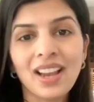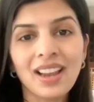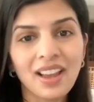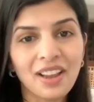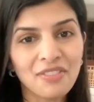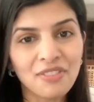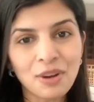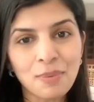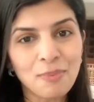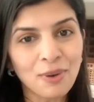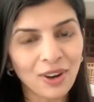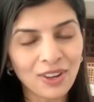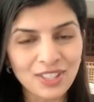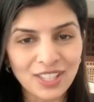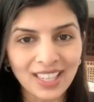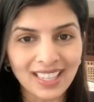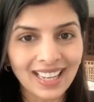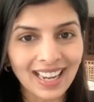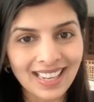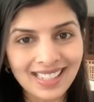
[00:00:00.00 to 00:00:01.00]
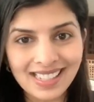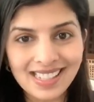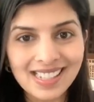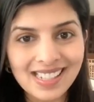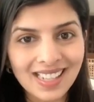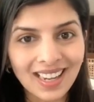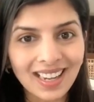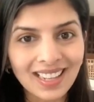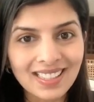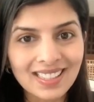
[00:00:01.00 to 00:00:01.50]
every project has a
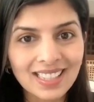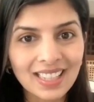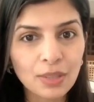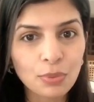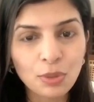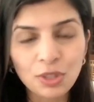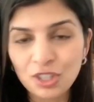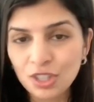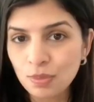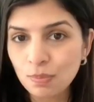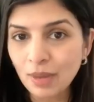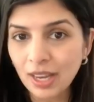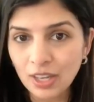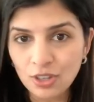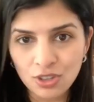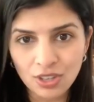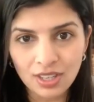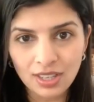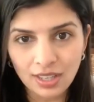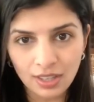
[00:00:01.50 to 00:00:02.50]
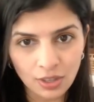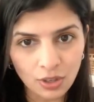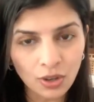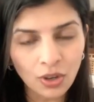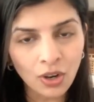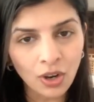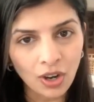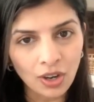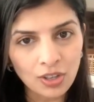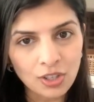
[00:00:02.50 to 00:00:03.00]
start date which is mentioned in your
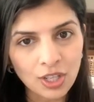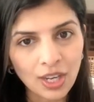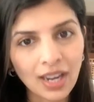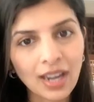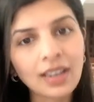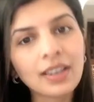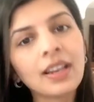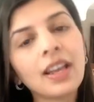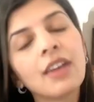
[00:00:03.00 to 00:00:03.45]
contract,